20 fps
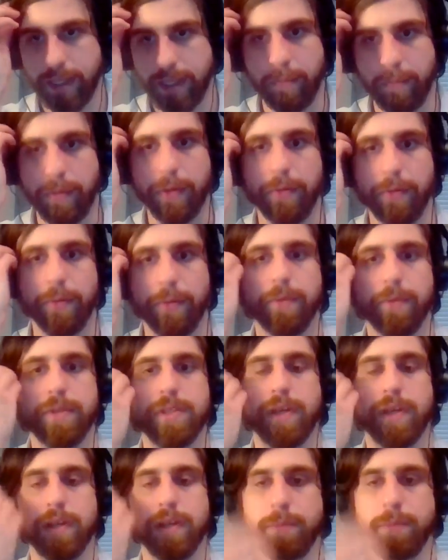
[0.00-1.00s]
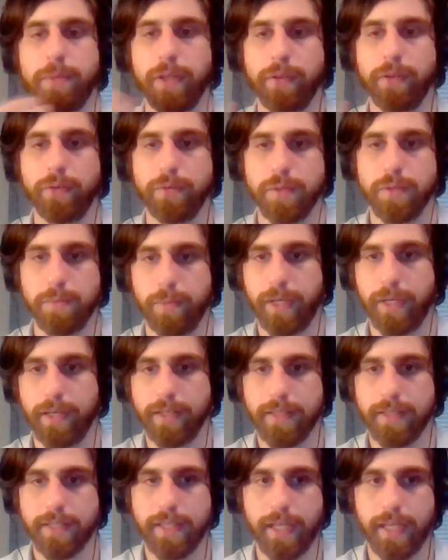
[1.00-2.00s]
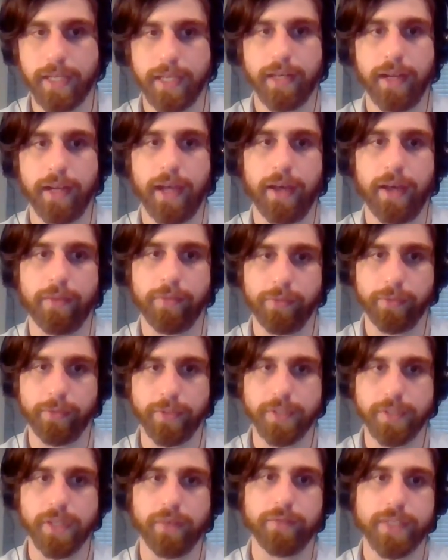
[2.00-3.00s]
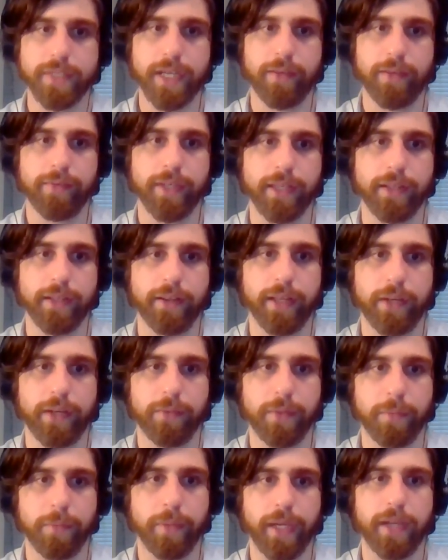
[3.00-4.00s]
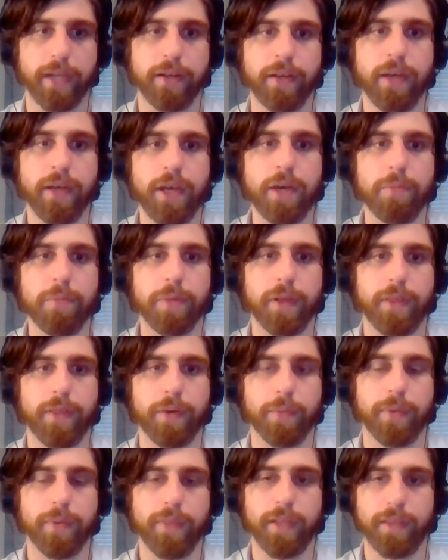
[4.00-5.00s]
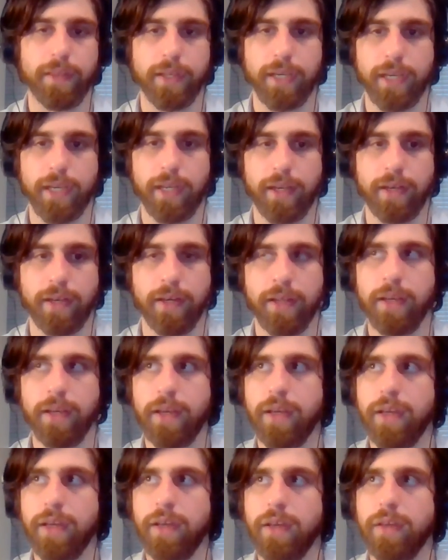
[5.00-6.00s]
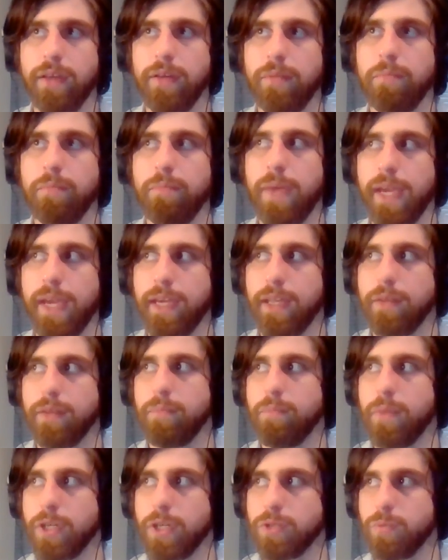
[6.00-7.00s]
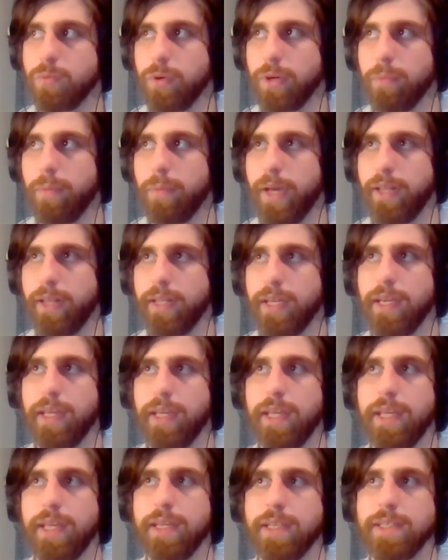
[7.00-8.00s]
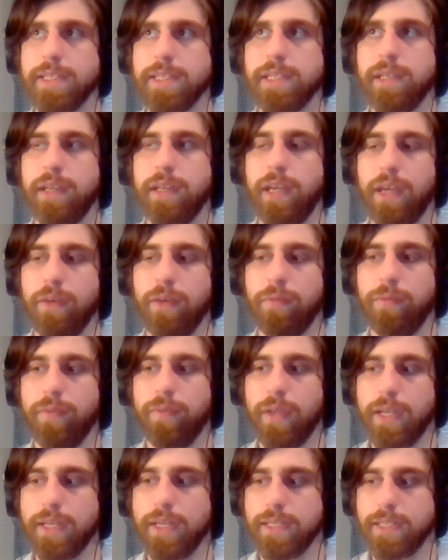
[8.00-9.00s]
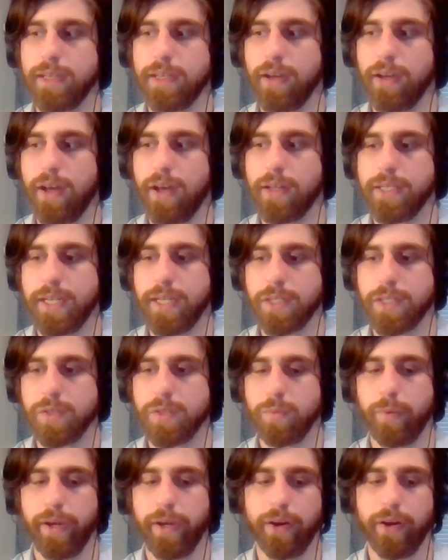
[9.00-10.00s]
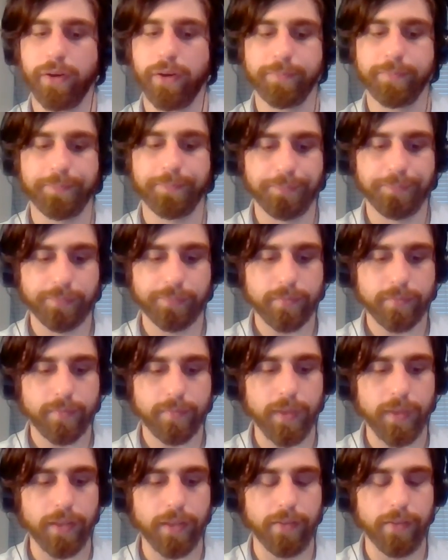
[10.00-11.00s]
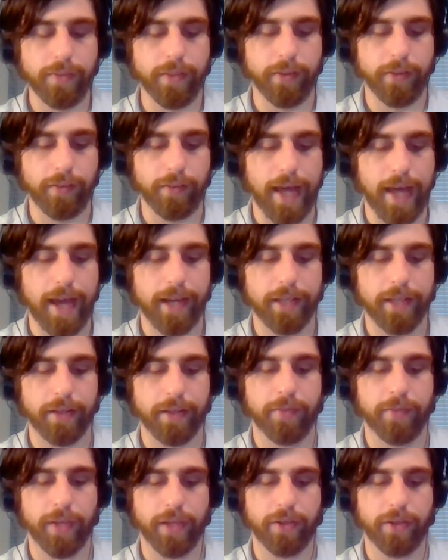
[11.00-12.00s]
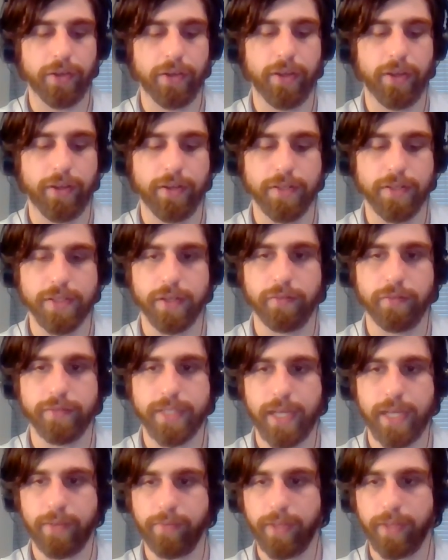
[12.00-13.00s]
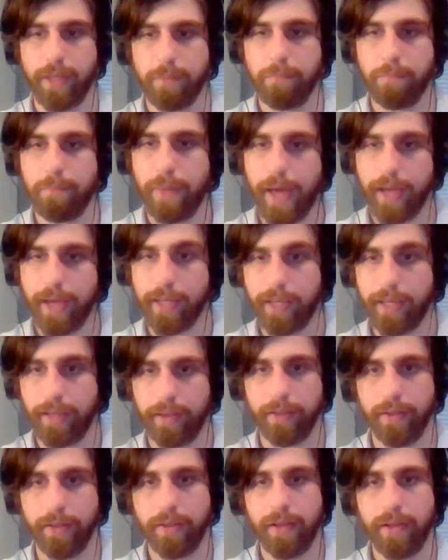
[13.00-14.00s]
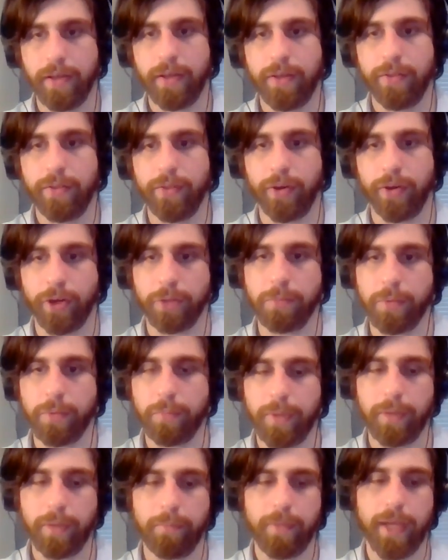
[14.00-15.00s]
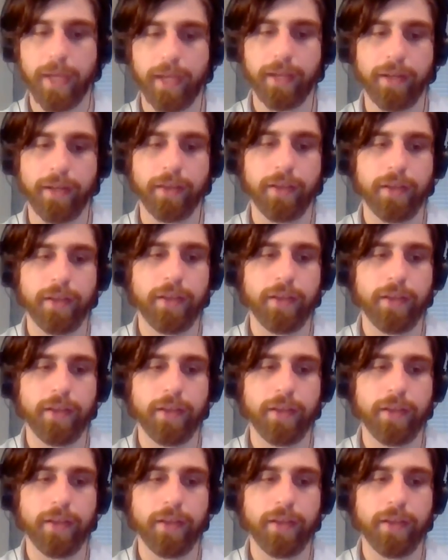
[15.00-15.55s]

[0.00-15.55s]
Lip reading: time you saw somebody lose because they didn't have a real solvency advocate that aligned with the plan? But I think one thing that can make it much more compelling is if it is in a context where the lack of a good solvency advocate backing the argument being made